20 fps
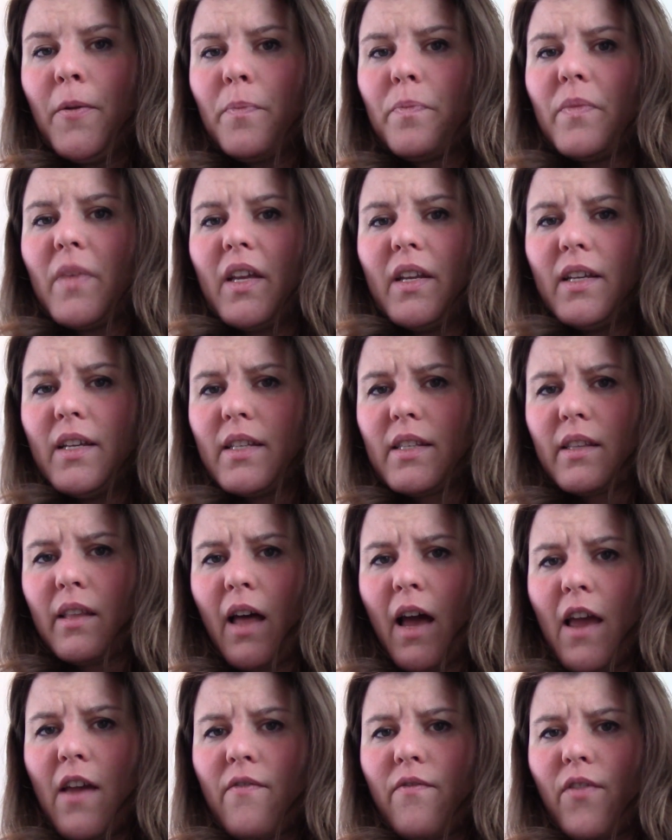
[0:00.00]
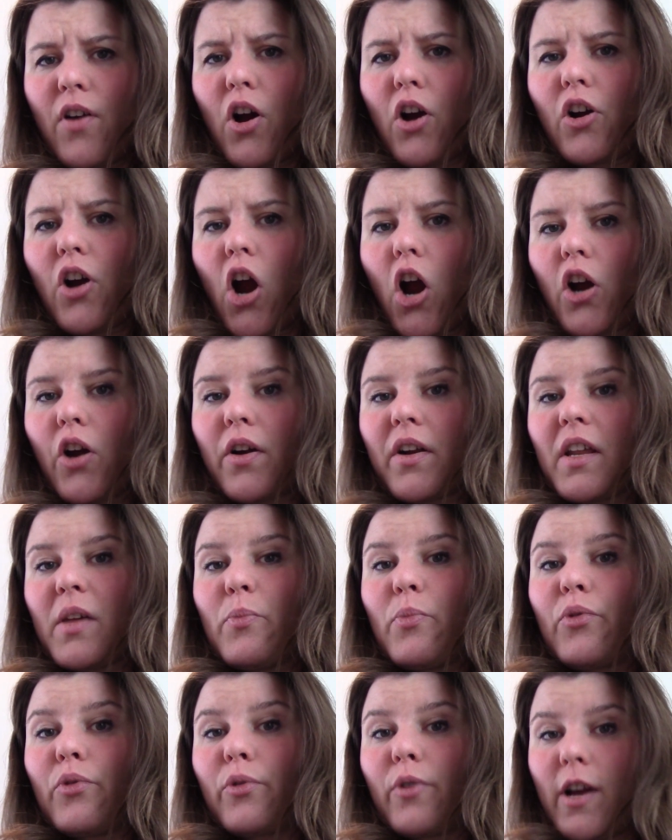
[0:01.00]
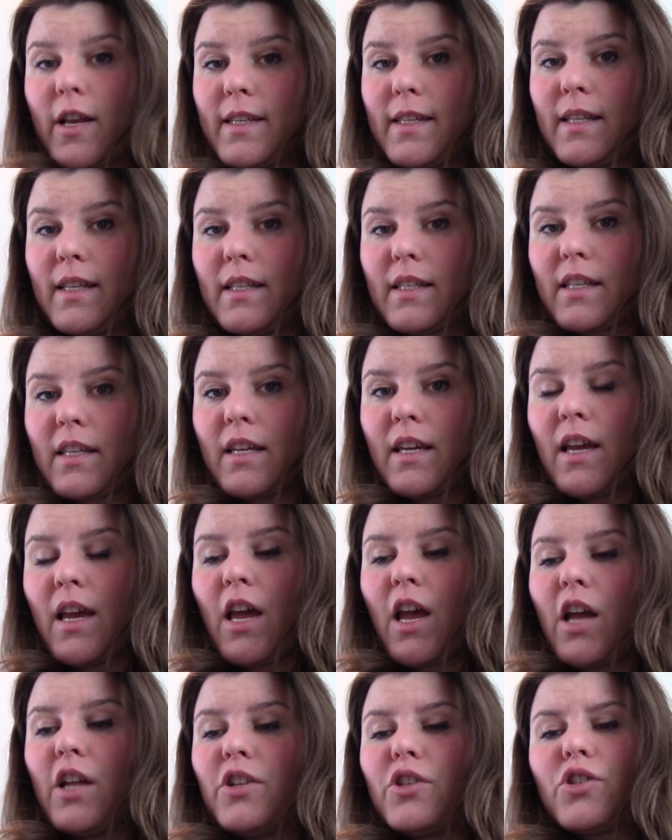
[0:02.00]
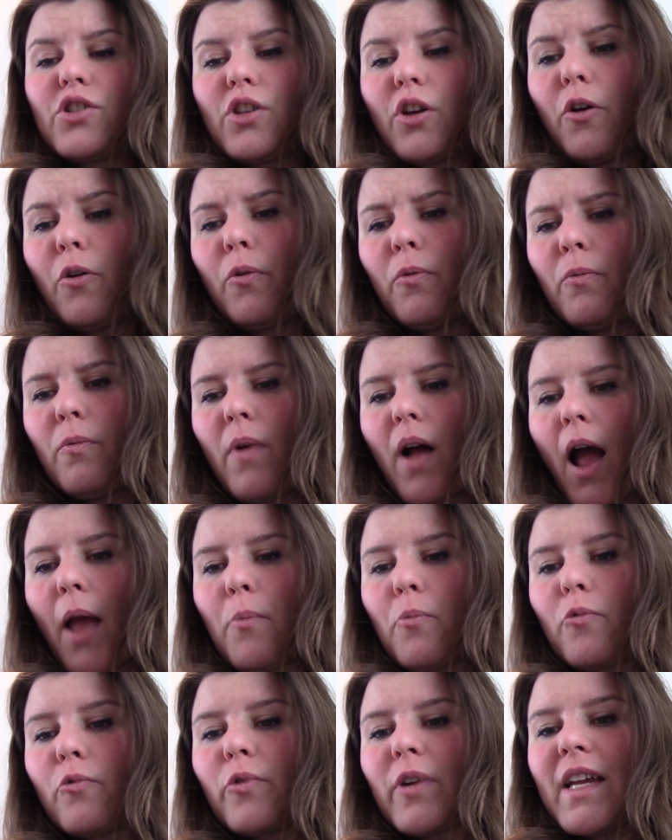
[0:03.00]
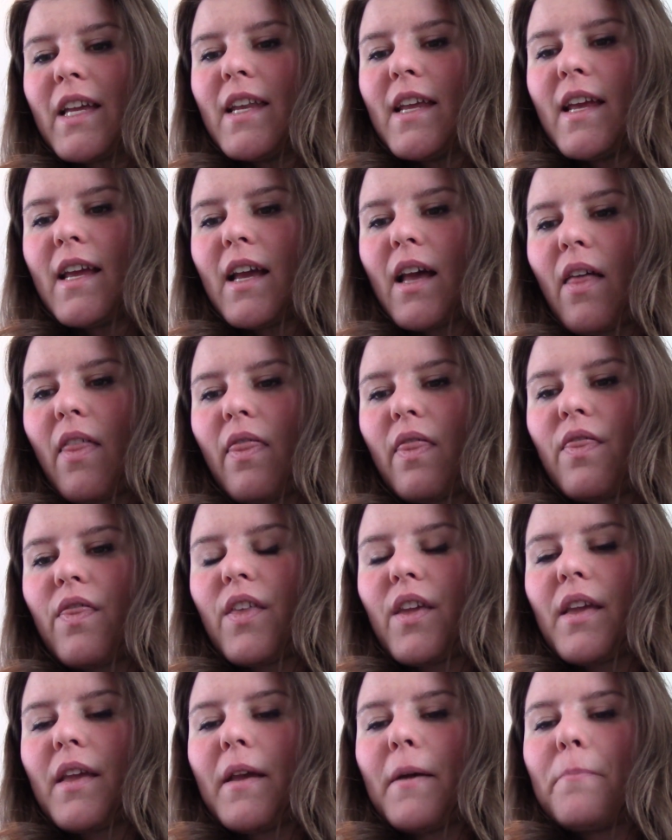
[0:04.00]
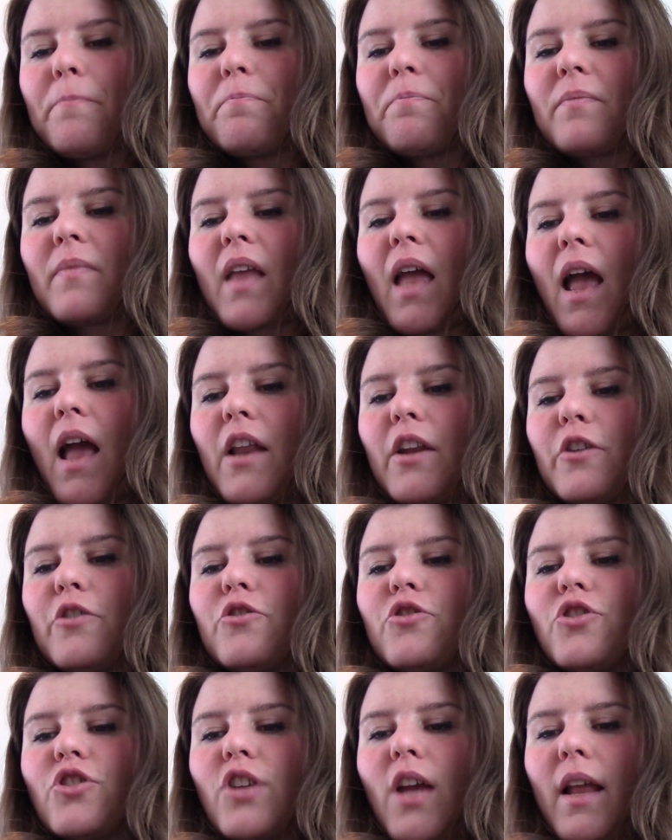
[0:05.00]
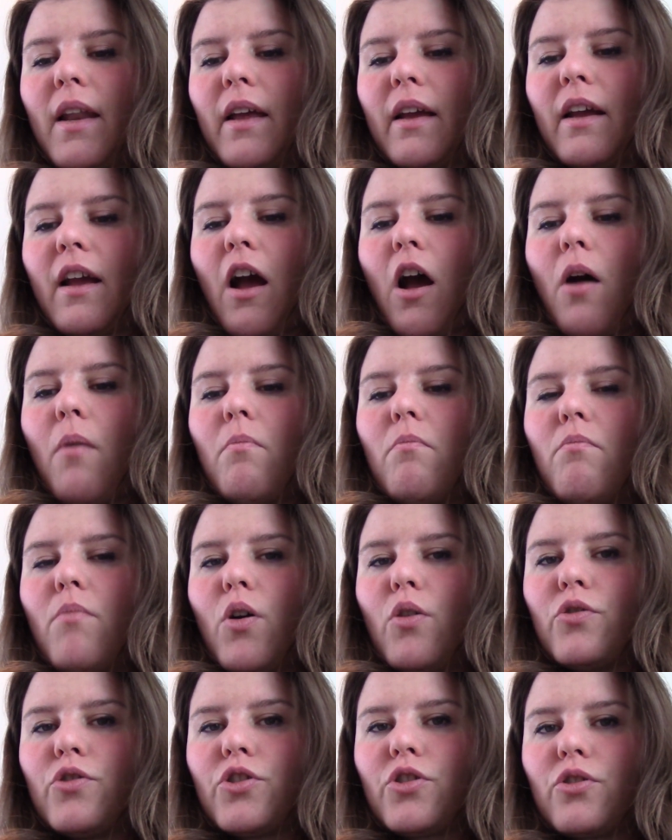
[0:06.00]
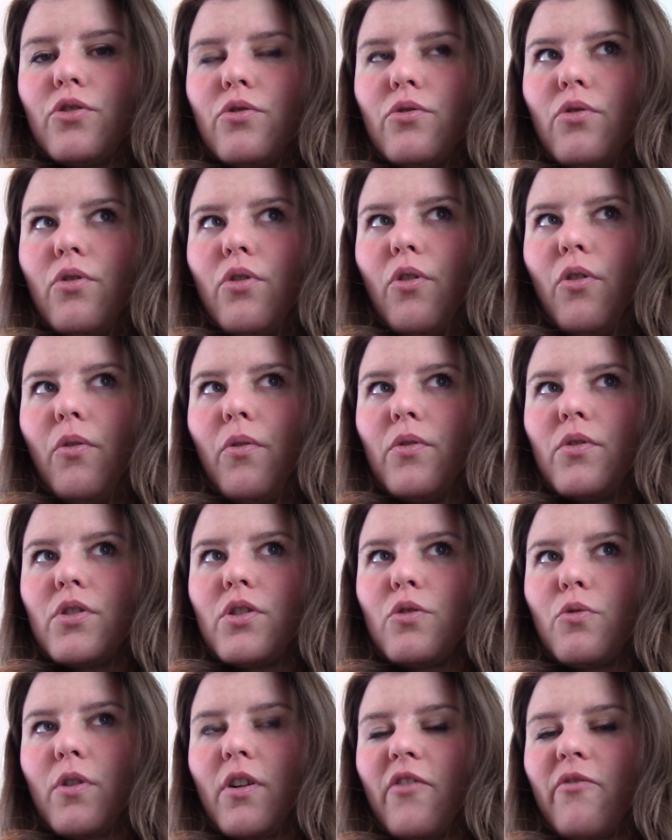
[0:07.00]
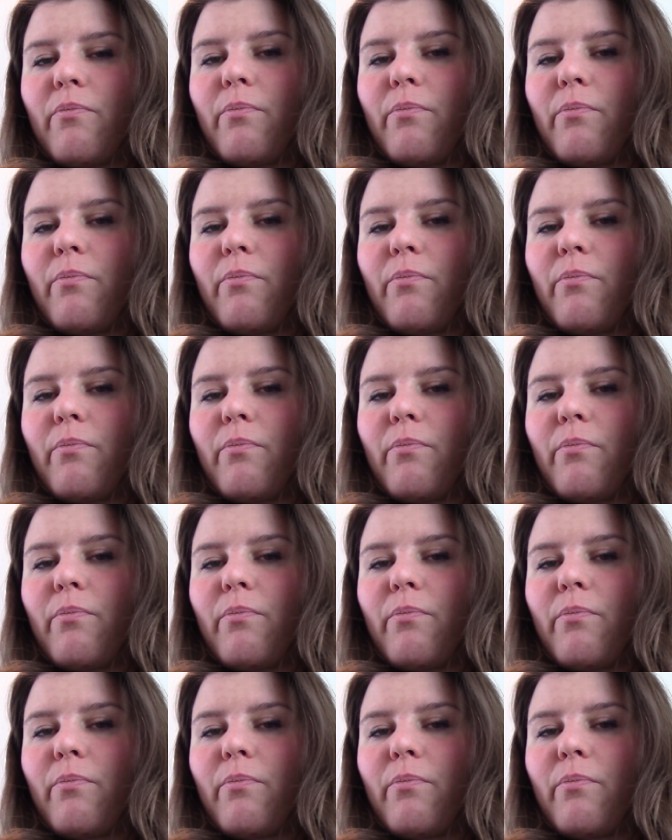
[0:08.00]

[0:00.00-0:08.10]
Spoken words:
in his life are already present. And so I'm reading the energetic, emotional sort of